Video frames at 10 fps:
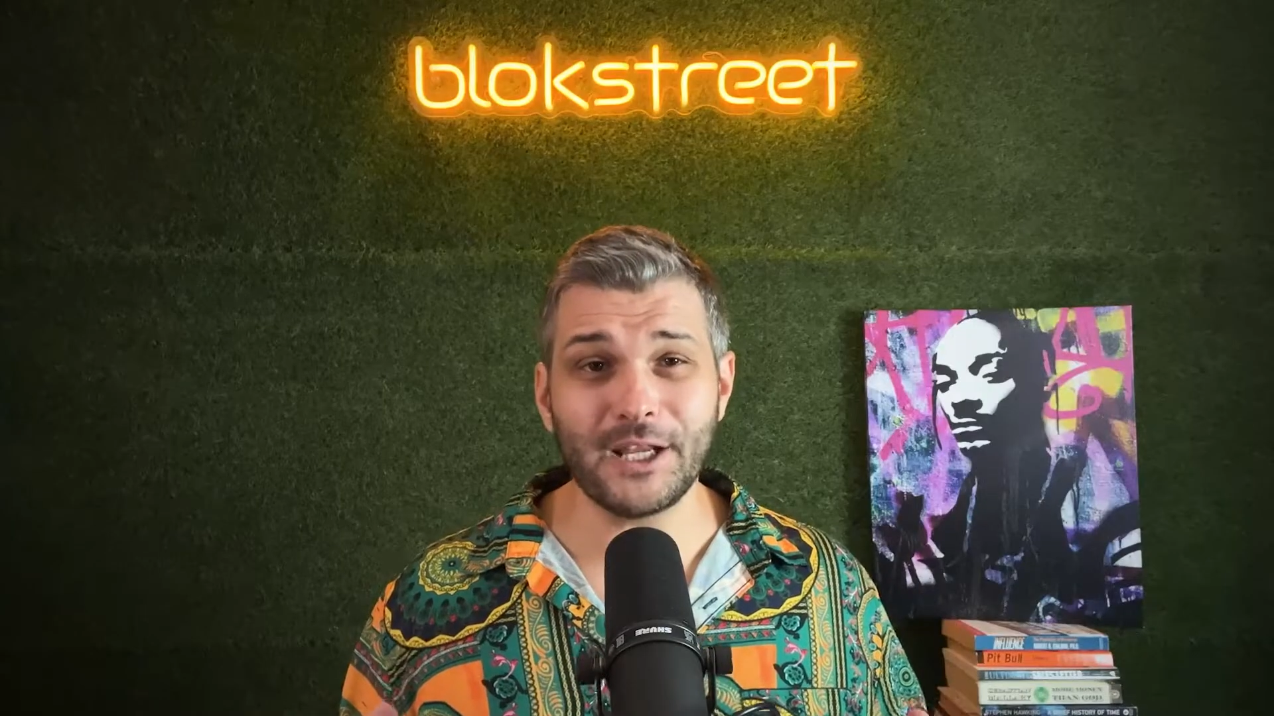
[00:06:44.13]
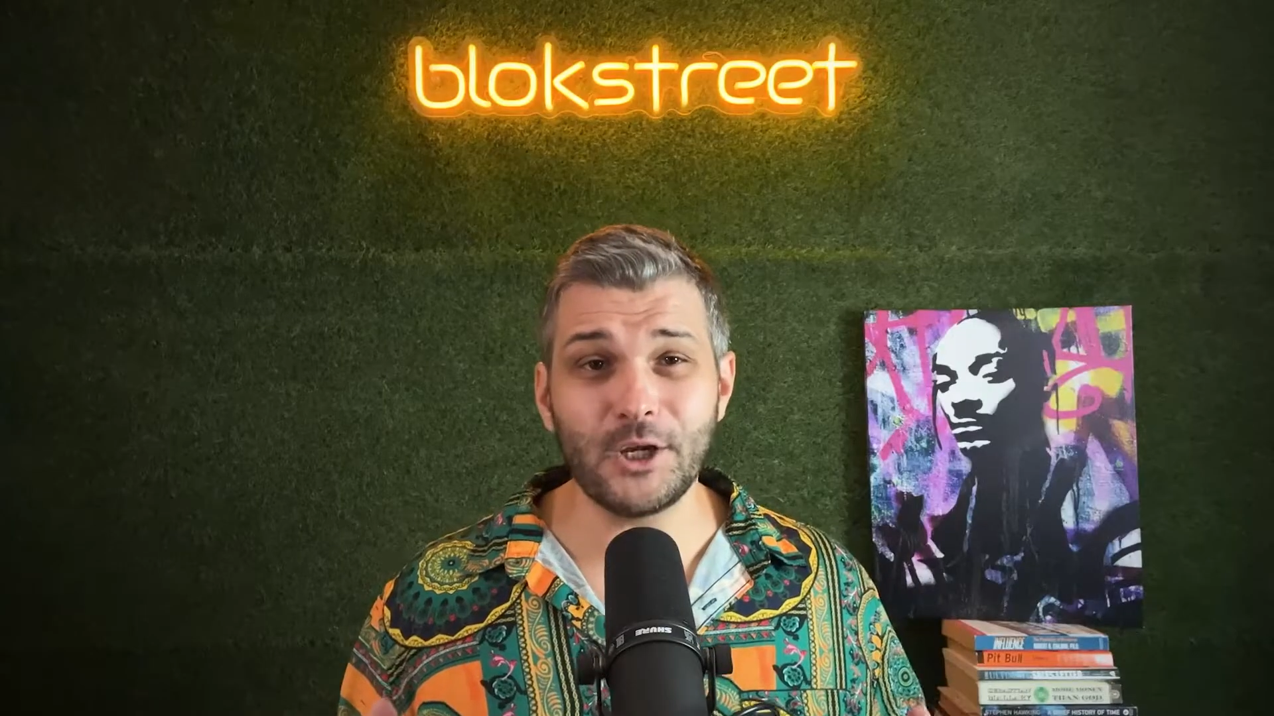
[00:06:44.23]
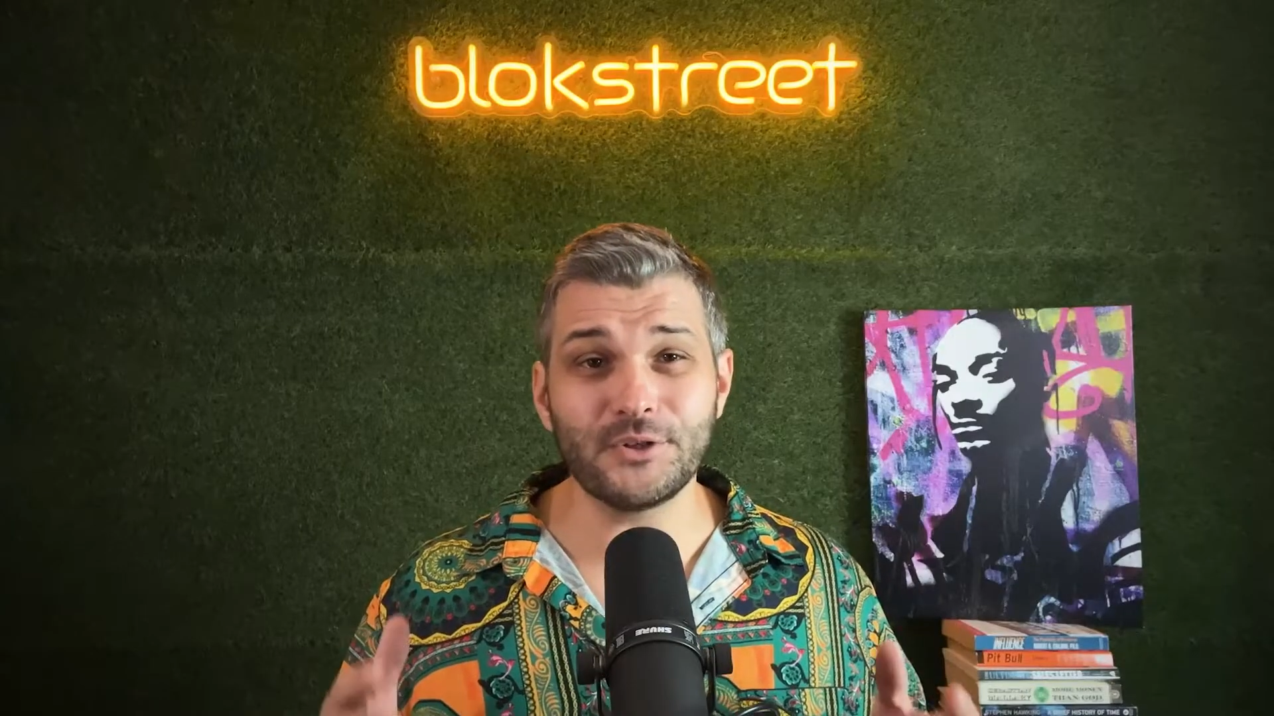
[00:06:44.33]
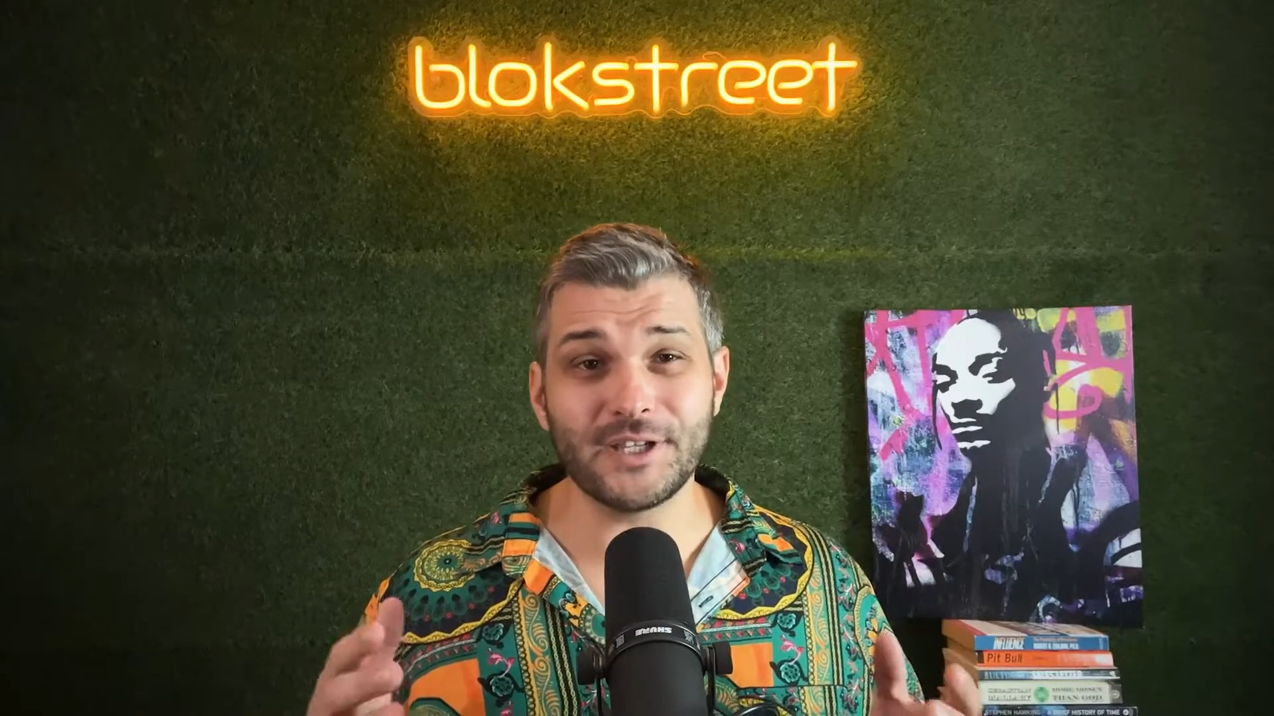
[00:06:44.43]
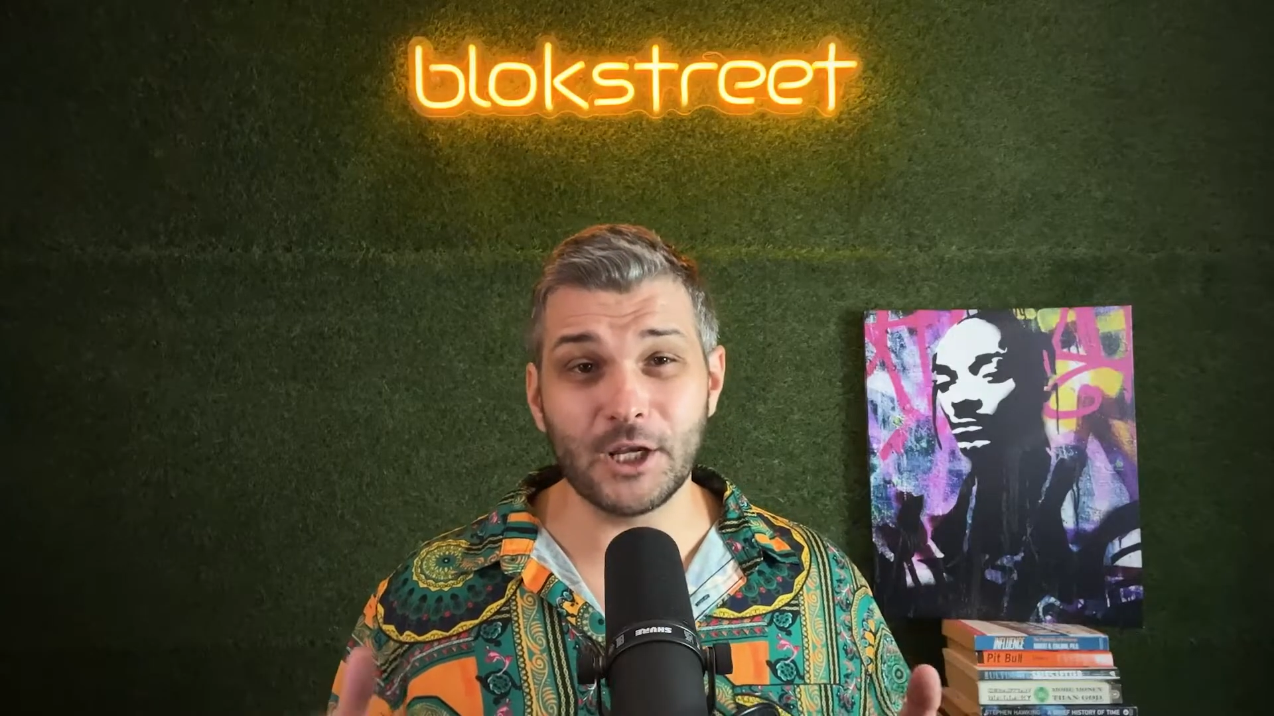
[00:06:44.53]

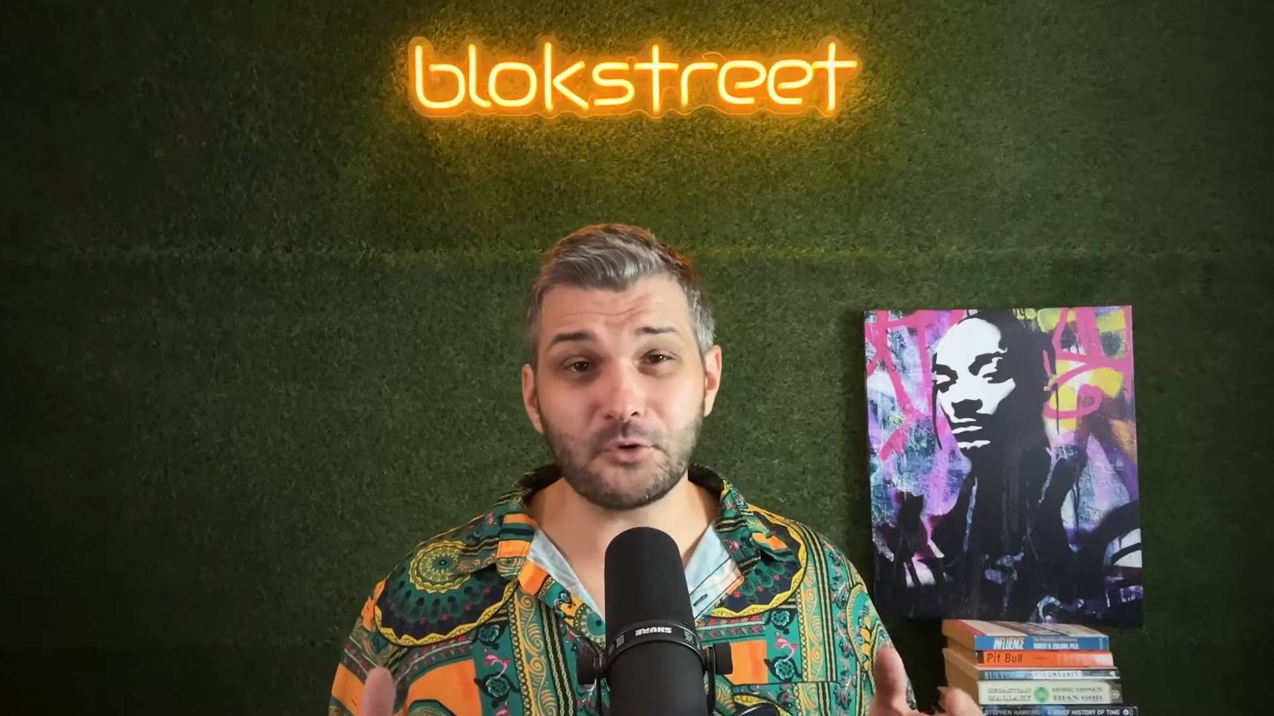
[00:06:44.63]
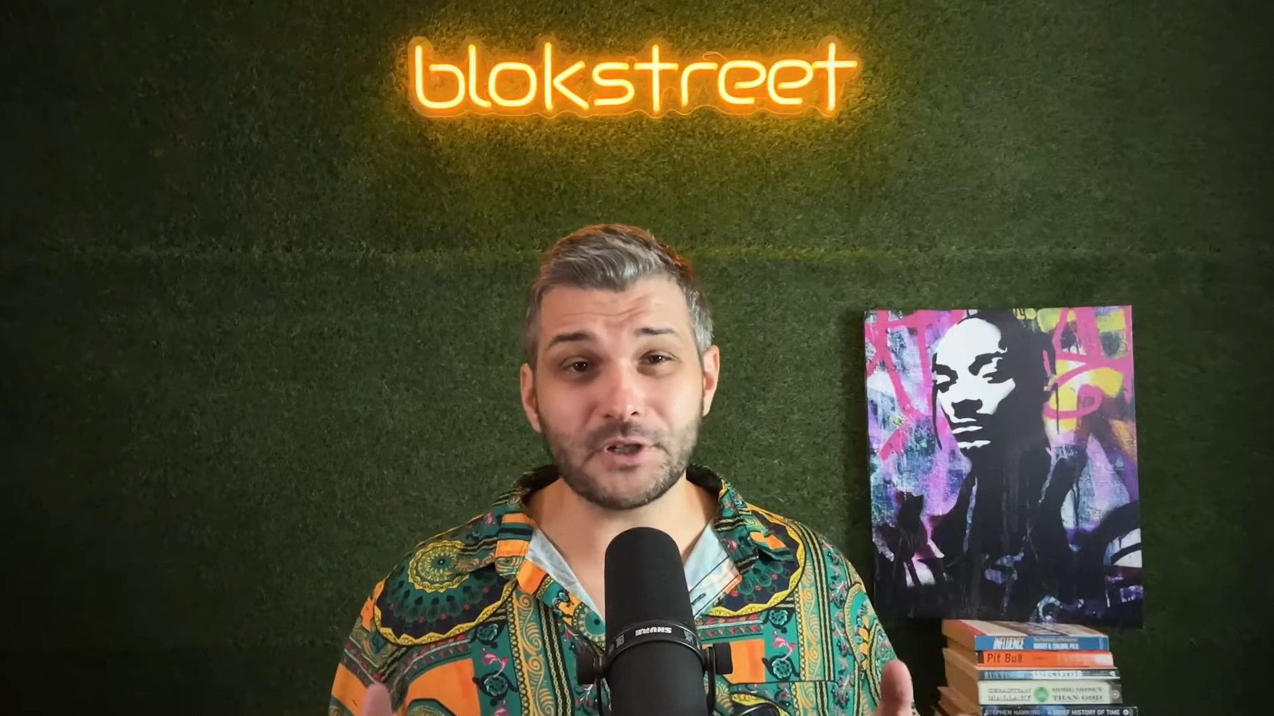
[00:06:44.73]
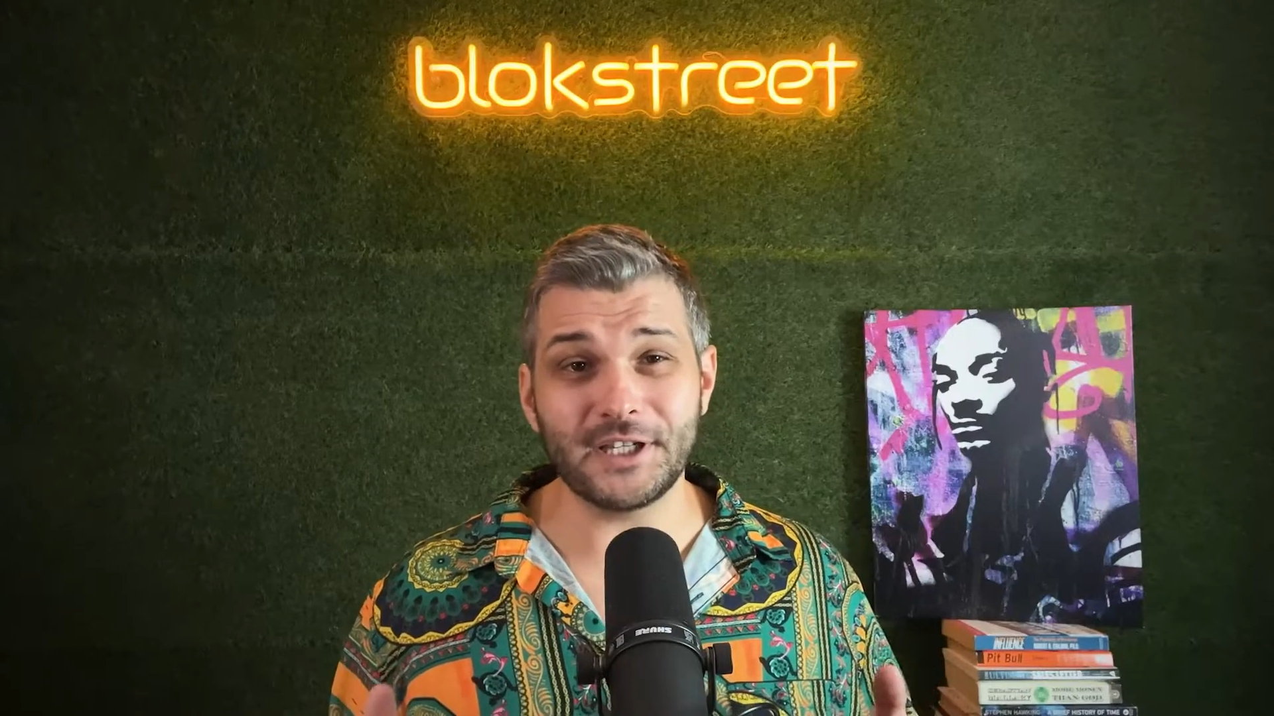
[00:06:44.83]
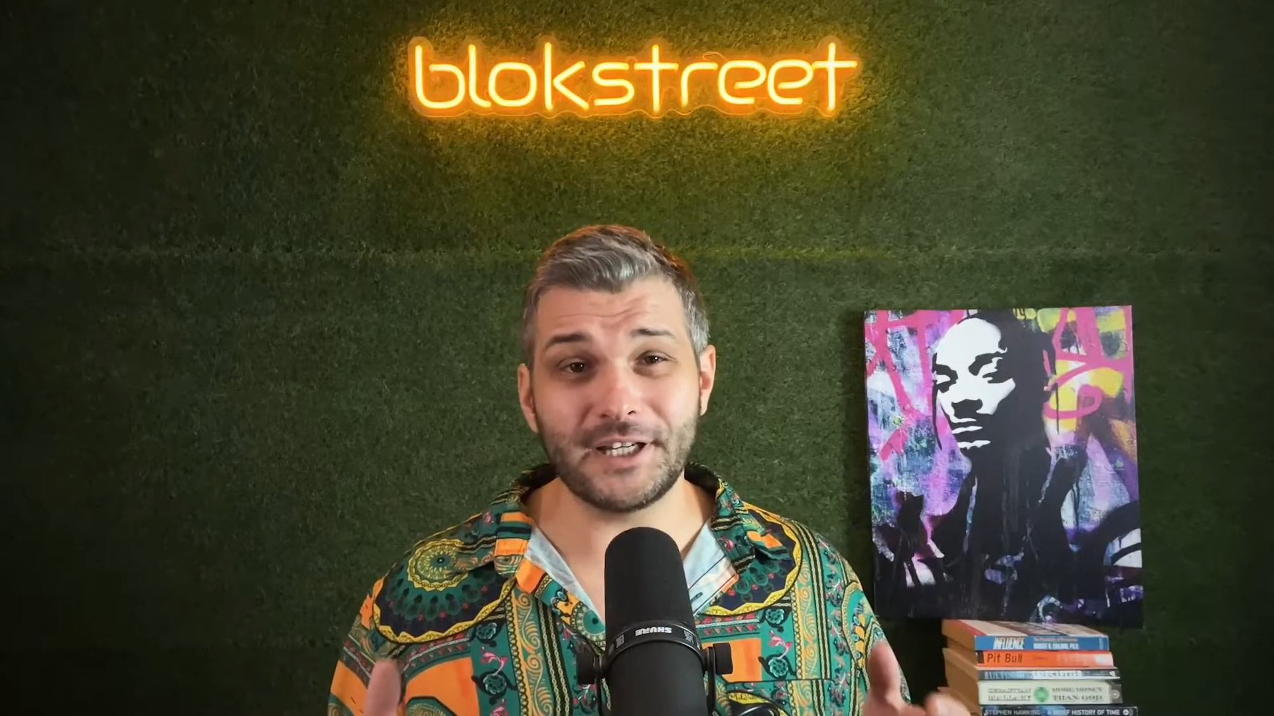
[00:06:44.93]
who's interested